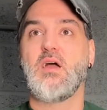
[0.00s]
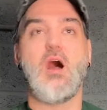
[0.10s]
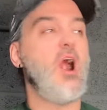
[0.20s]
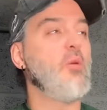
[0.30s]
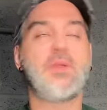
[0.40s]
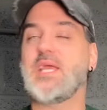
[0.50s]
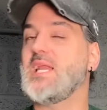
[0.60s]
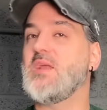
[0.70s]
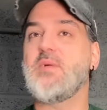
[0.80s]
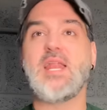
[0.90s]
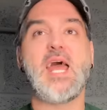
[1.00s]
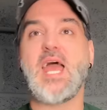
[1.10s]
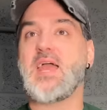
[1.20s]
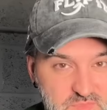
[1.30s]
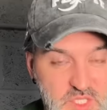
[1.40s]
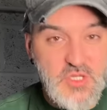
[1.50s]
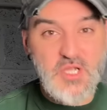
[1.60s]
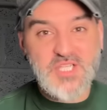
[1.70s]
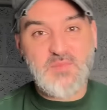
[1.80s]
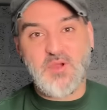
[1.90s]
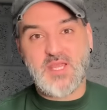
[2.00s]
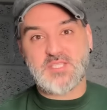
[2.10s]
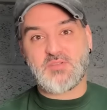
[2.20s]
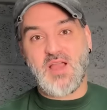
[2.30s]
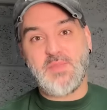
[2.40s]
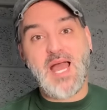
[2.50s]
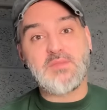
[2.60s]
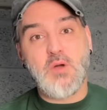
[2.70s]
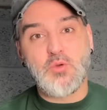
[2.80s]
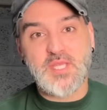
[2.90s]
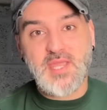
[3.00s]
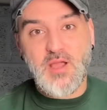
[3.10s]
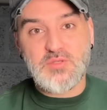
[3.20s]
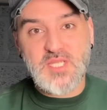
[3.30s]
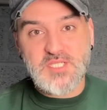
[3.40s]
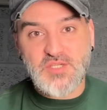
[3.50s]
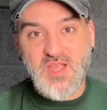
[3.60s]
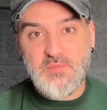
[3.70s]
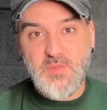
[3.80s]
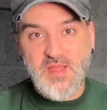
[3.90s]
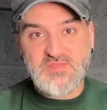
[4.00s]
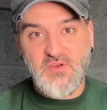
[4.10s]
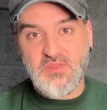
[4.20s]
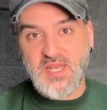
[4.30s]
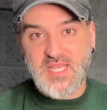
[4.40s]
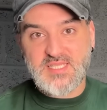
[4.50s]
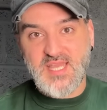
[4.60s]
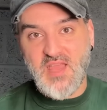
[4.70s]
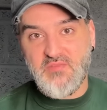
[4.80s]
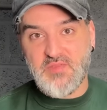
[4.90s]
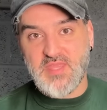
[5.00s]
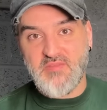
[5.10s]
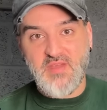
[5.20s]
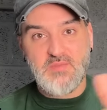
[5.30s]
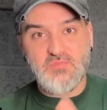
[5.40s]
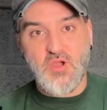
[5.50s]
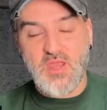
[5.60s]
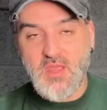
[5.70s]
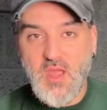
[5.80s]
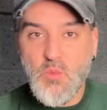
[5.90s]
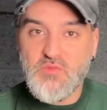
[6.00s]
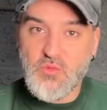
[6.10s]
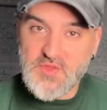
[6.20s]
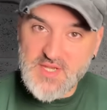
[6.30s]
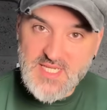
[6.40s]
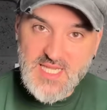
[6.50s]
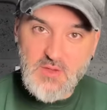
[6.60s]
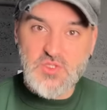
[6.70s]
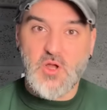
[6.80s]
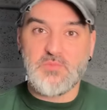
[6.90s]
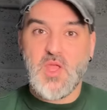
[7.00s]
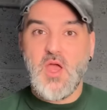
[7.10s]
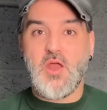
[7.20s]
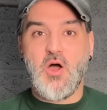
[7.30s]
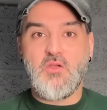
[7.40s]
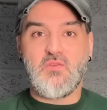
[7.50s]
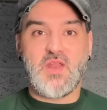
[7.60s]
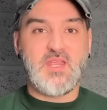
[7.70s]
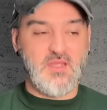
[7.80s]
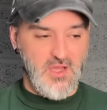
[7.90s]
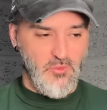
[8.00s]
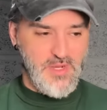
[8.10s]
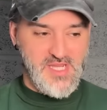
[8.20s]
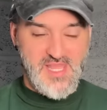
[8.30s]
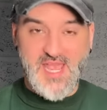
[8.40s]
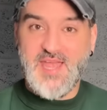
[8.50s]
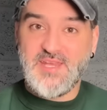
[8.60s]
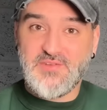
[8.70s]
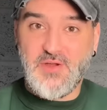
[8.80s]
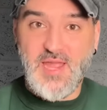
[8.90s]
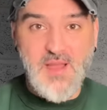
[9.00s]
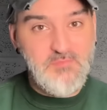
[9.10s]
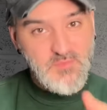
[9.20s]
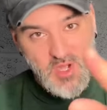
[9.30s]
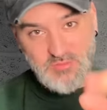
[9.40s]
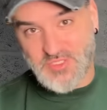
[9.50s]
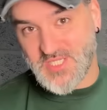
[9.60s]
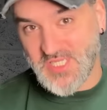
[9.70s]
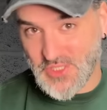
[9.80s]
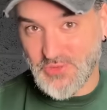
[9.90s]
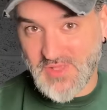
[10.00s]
I'll be in a minute. So go check my Instagram and Mouldy Cow's Instagram. You'll be able to find the links there for the Eventbrite with all the details on. And hopefully I'll be there. And if I am, I'll see you